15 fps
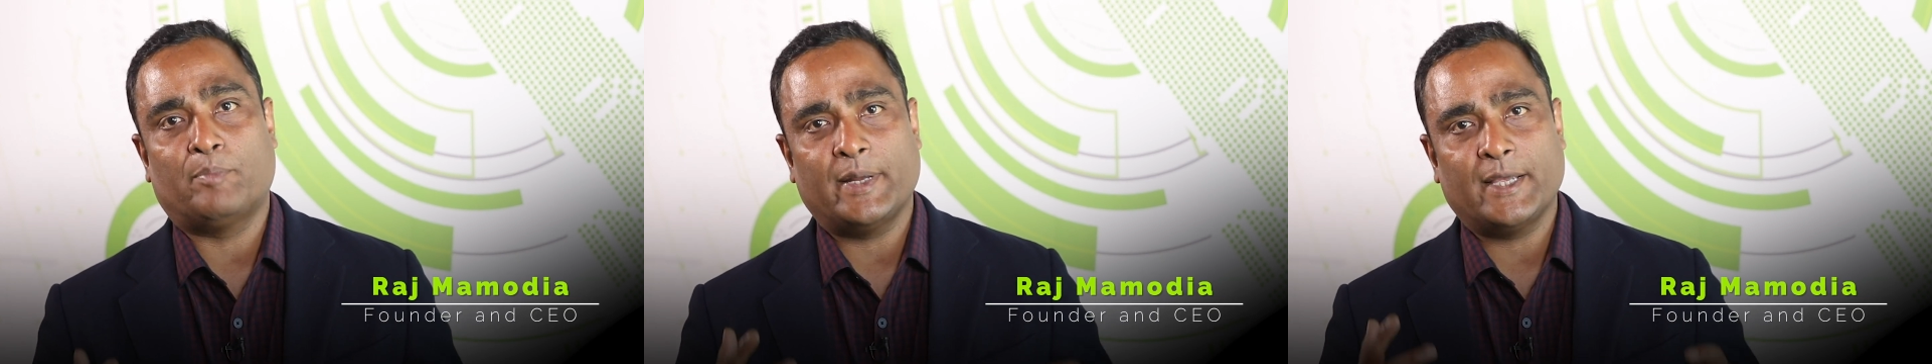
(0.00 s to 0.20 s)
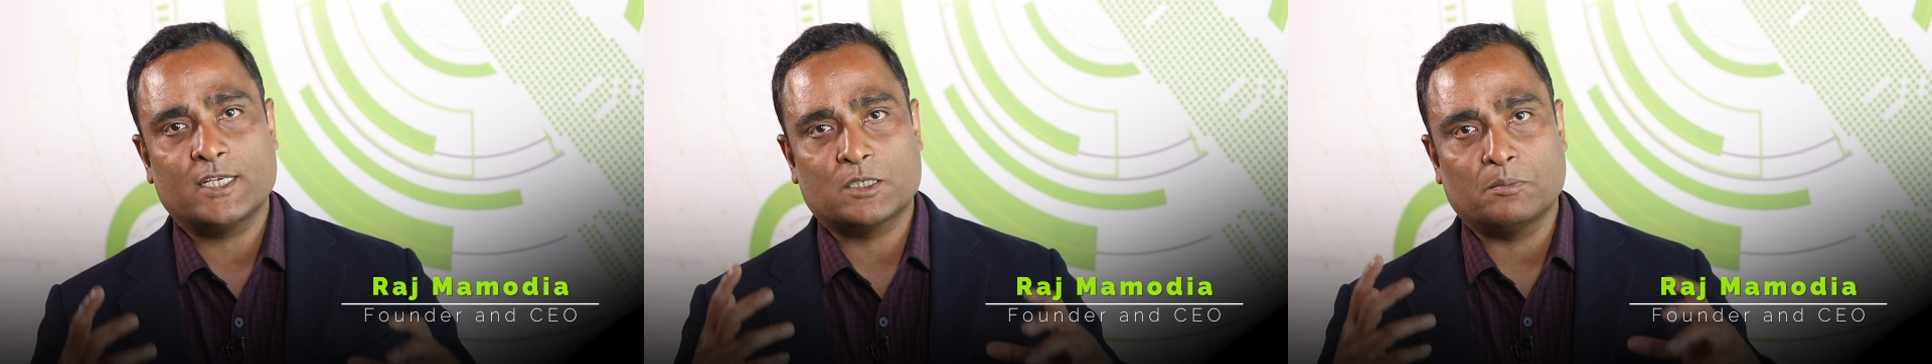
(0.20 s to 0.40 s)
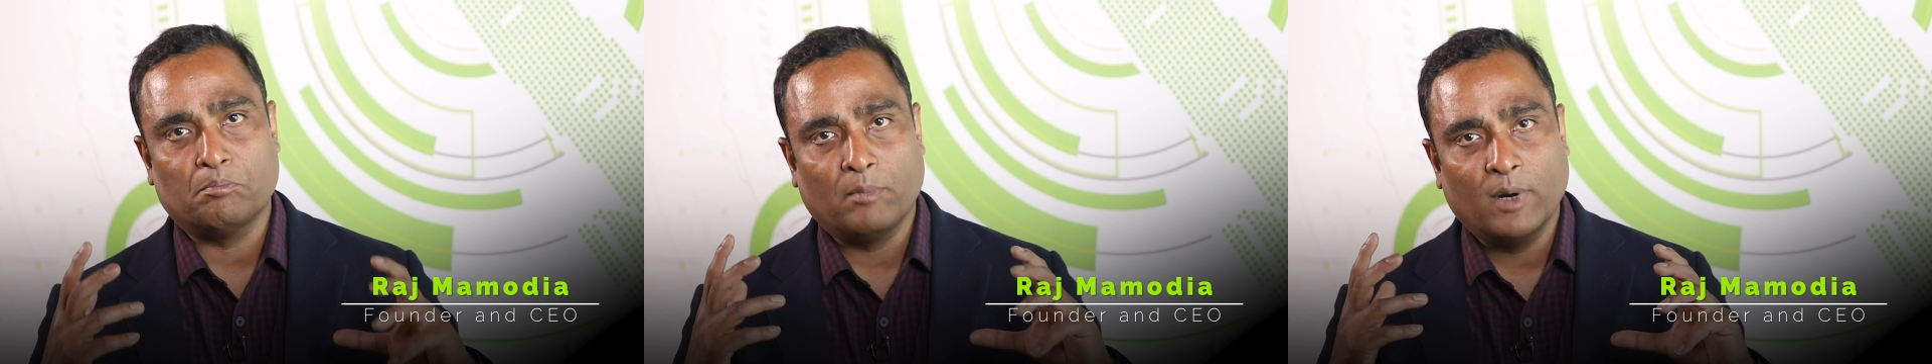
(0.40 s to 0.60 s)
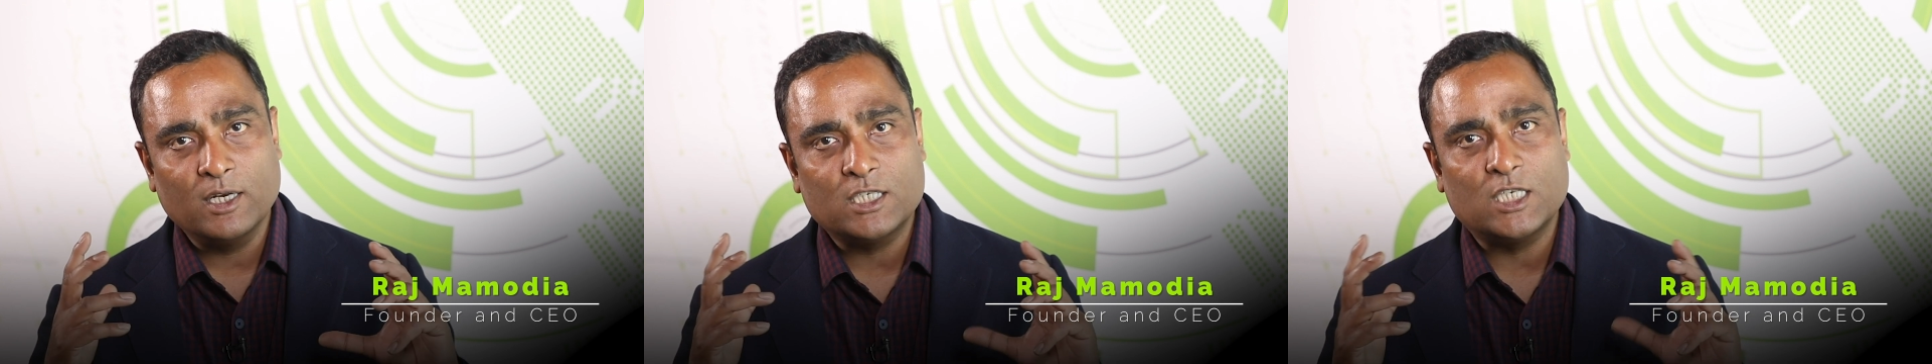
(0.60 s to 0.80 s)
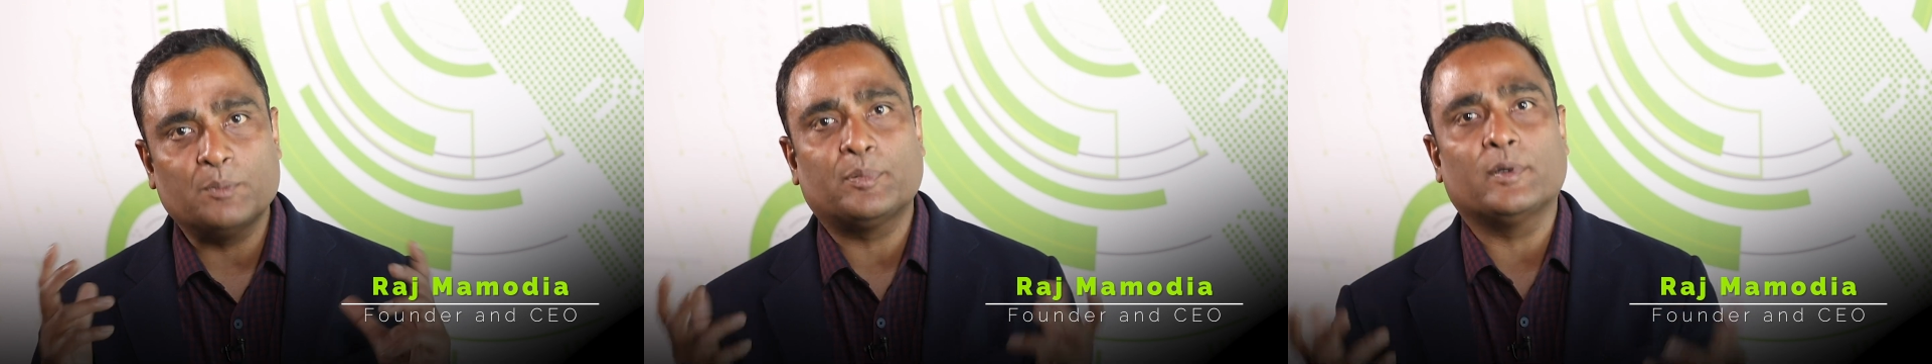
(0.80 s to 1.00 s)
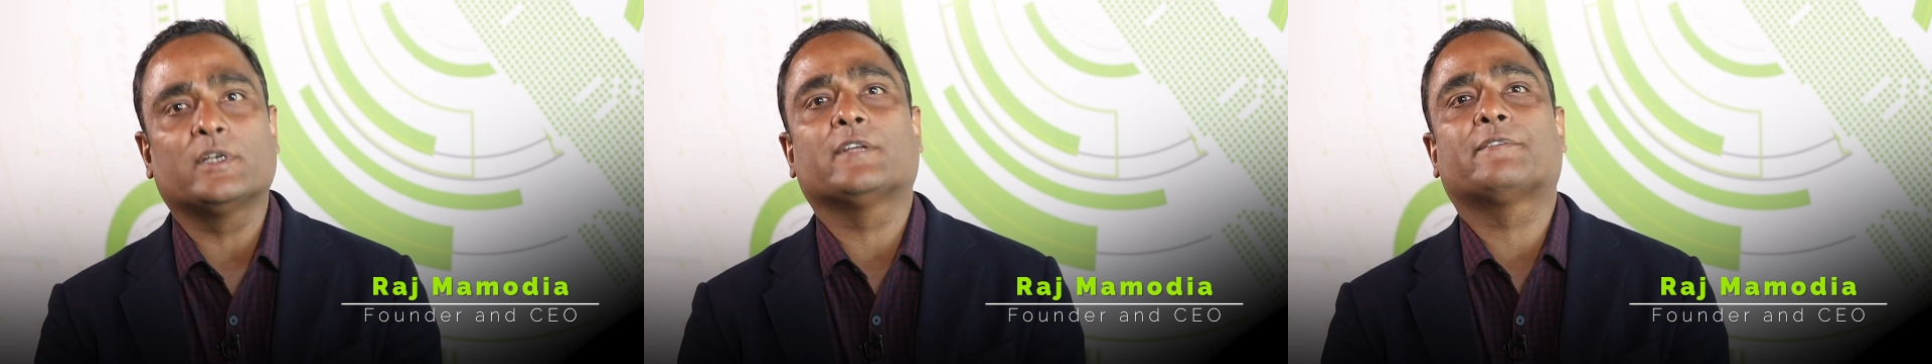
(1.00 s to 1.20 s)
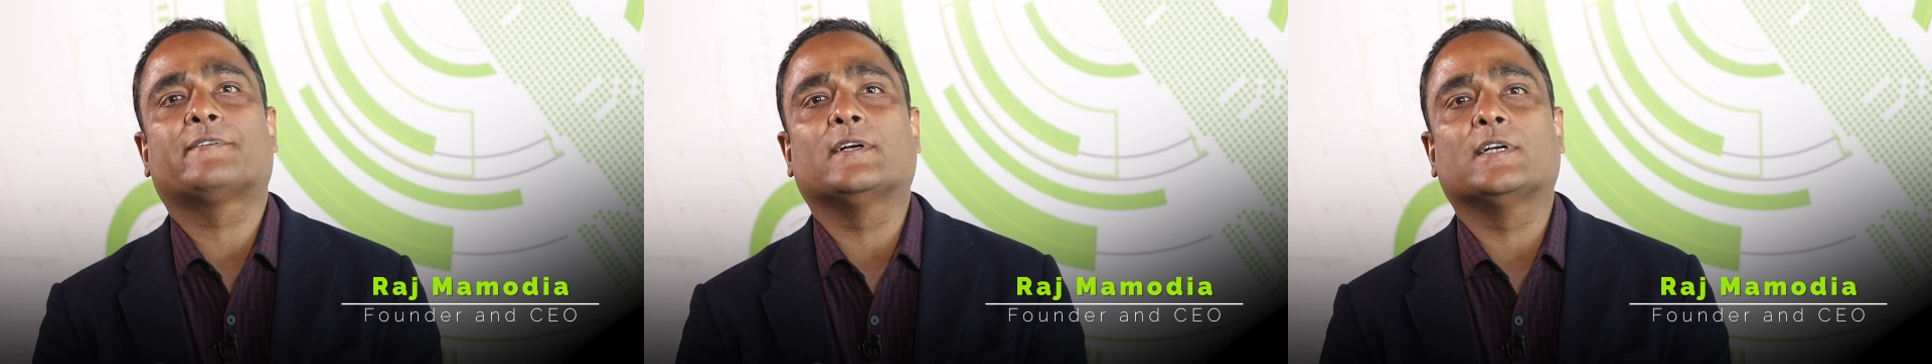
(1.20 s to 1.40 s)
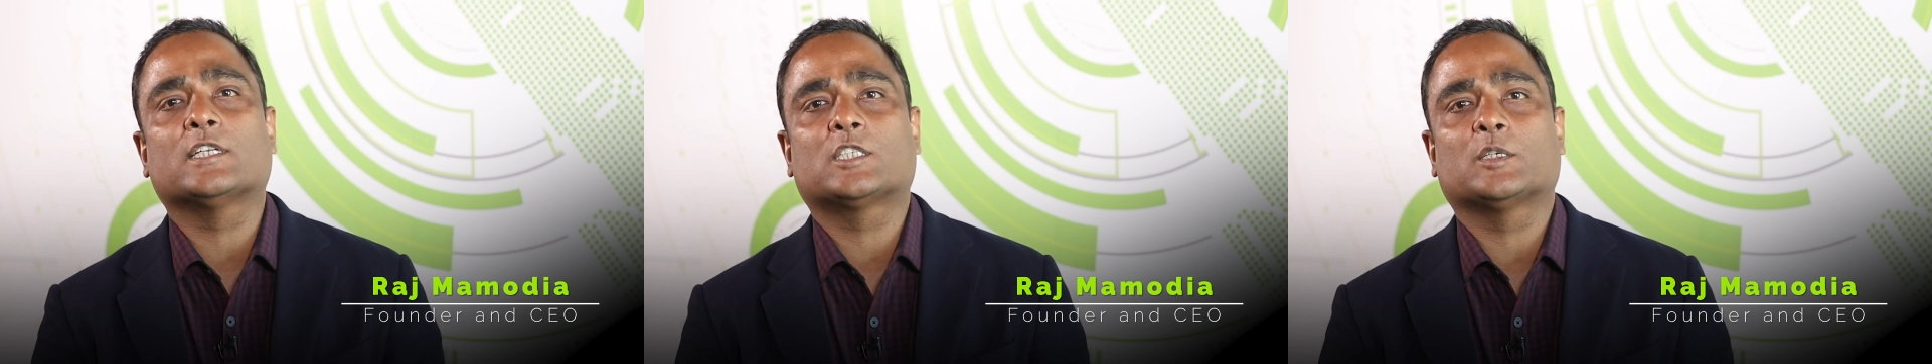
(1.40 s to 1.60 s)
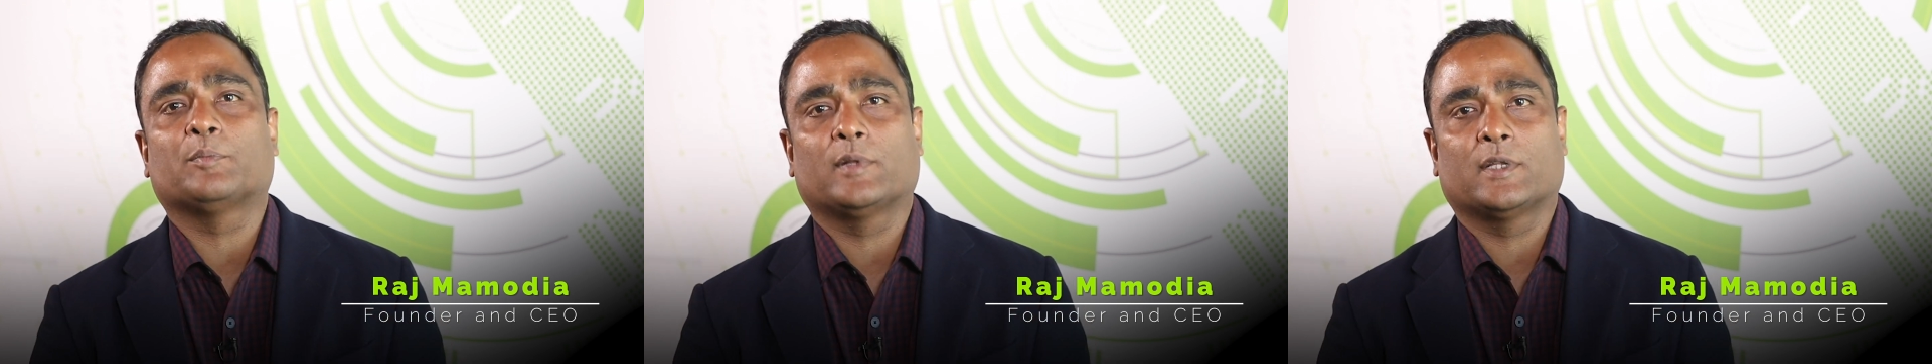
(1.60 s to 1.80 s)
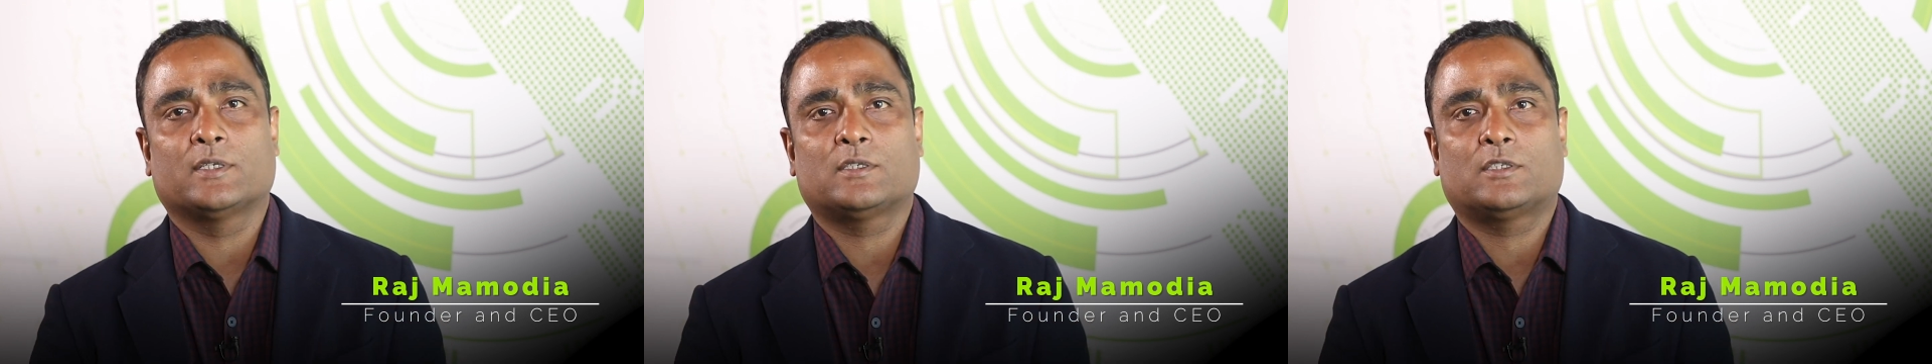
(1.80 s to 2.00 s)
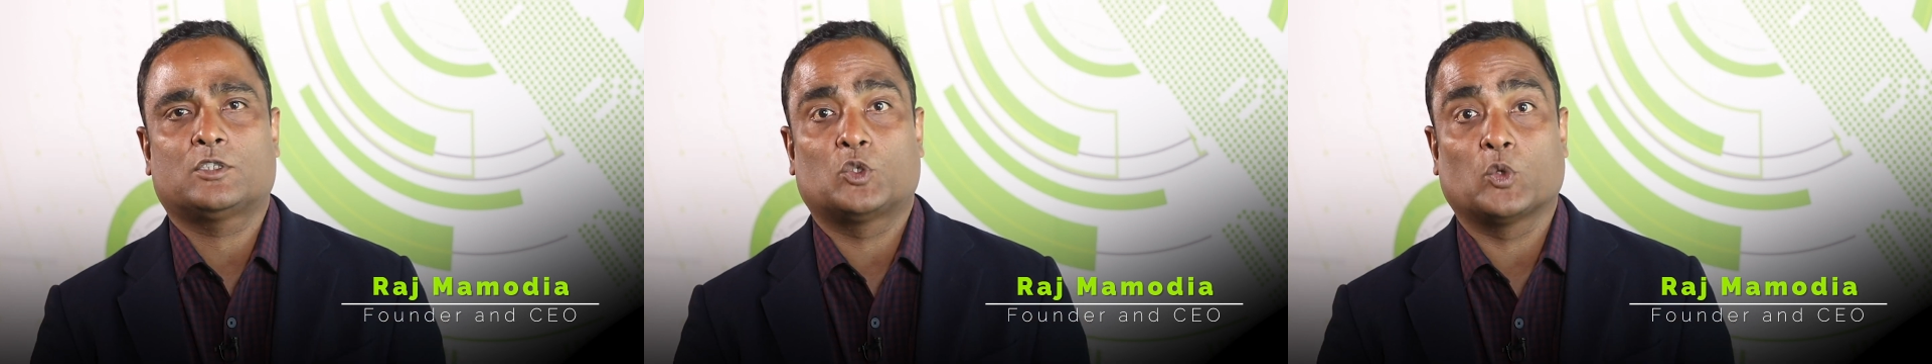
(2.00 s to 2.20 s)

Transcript: brings multiple different disciplines